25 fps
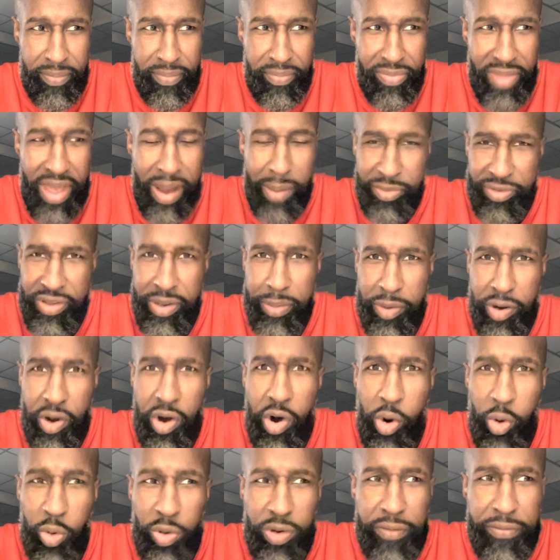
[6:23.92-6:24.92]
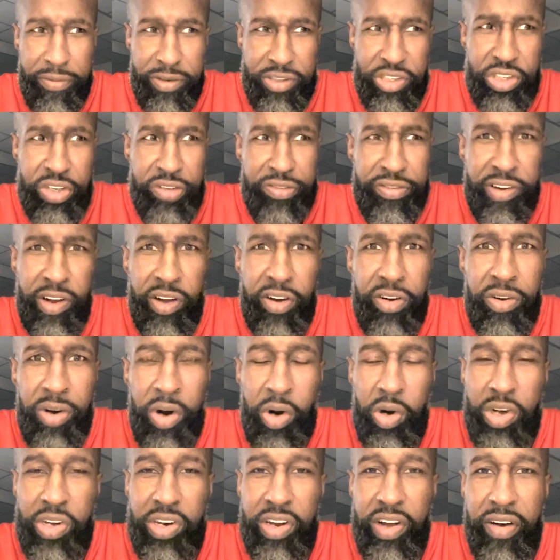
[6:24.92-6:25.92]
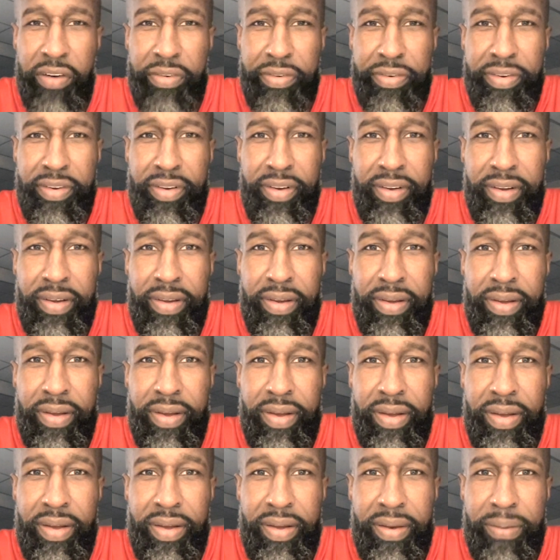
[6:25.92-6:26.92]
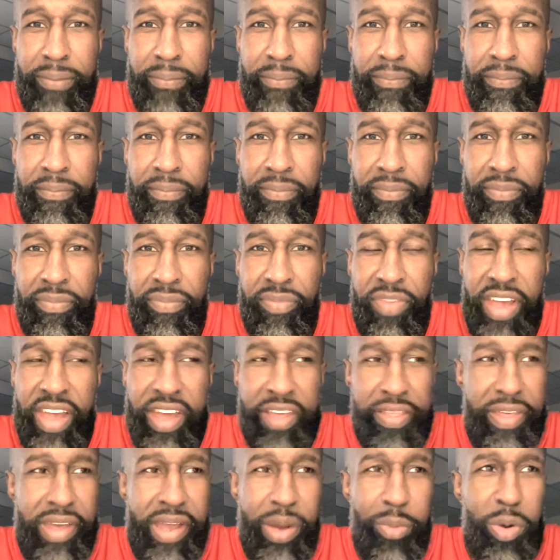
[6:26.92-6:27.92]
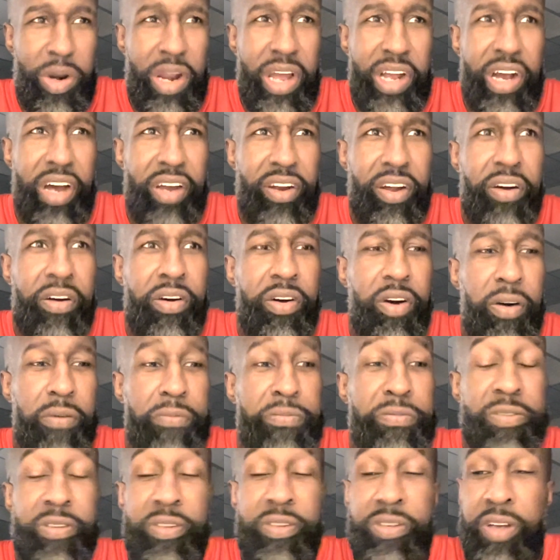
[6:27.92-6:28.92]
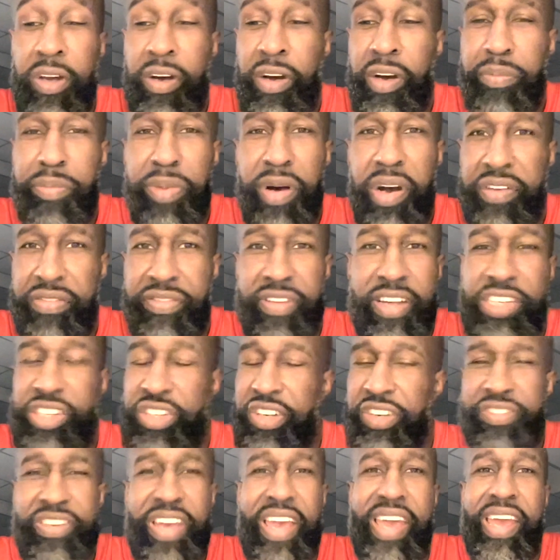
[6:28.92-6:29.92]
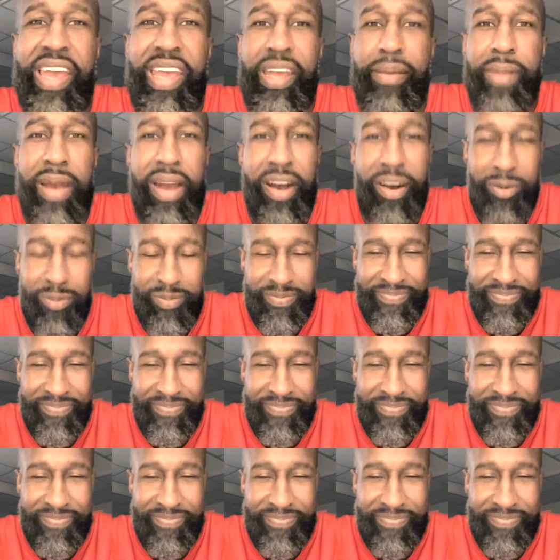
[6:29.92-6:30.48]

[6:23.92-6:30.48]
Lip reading: I was able to hold it for just long enough. And then when I got off the bus, it just came out.